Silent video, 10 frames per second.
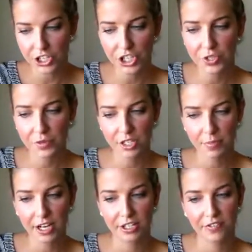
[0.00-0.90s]
Just
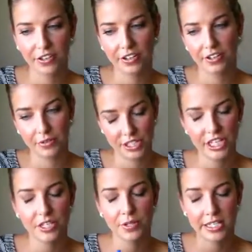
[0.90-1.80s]
respect
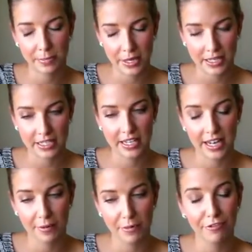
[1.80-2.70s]
just respect it
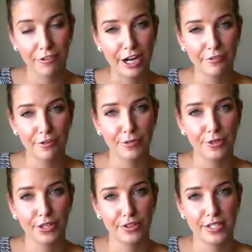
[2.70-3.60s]
and refrain from
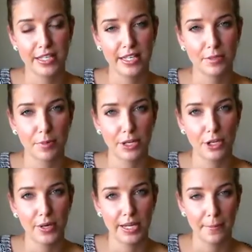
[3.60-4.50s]
doing those things when
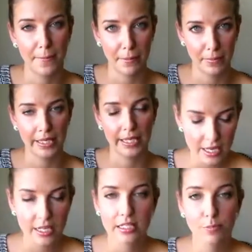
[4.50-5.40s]
you are in public.
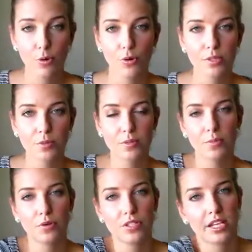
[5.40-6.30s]
Sports. What
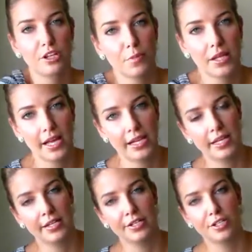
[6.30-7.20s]
sports can you play
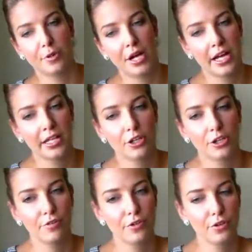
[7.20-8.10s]
in Dubai? A lot
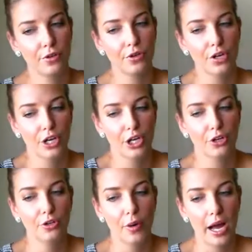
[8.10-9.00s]
of you
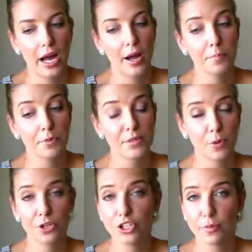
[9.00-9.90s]
who
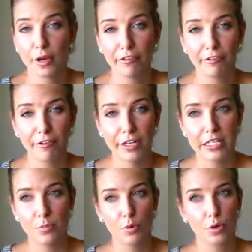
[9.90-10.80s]
responded to my
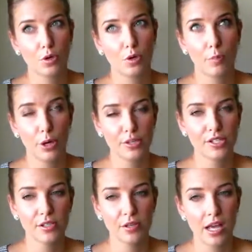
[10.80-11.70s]
Facebook
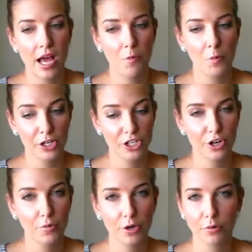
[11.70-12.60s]
post wanted to
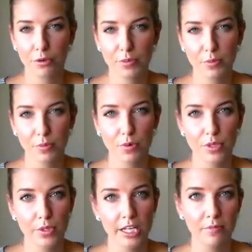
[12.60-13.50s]
know what group
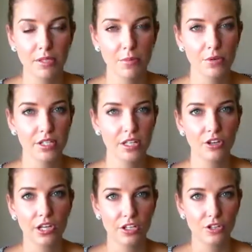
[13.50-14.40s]
sports or team sports that
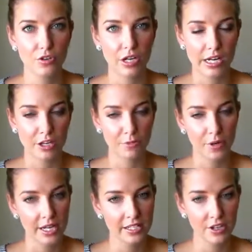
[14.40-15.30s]
you can do in
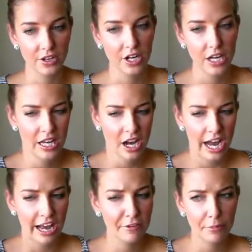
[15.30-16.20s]
Dubai. So
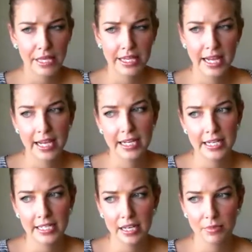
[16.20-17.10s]
I haven't played
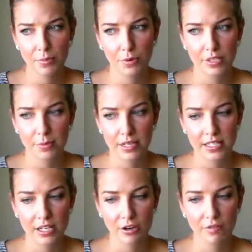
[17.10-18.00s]
any team sports
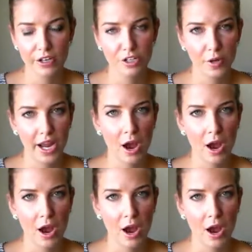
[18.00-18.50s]
myself in Dubai.